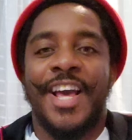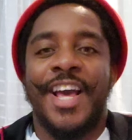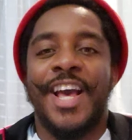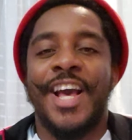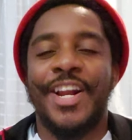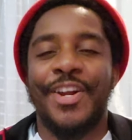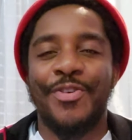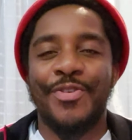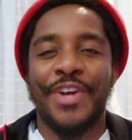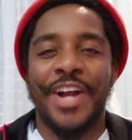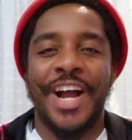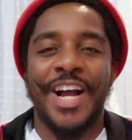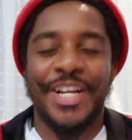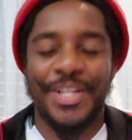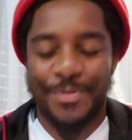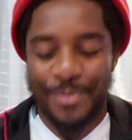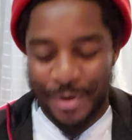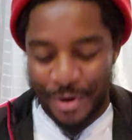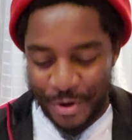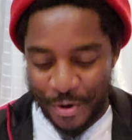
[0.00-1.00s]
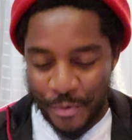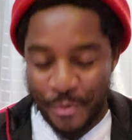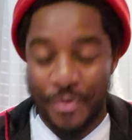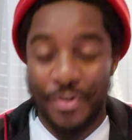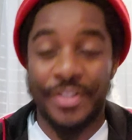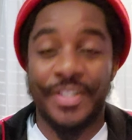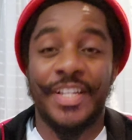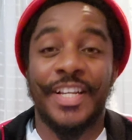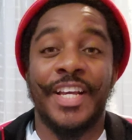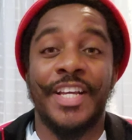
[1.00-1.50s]
Hello guys, welcome
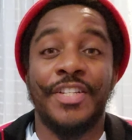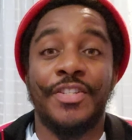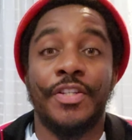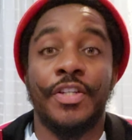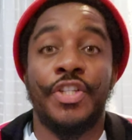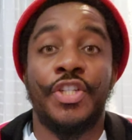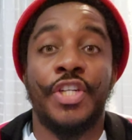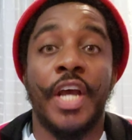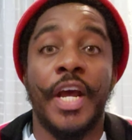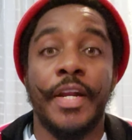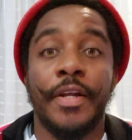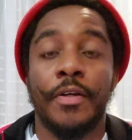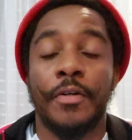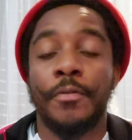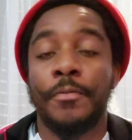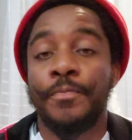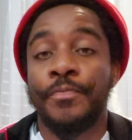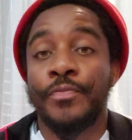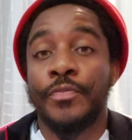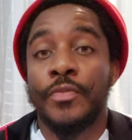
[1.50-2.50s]
once again to the channel.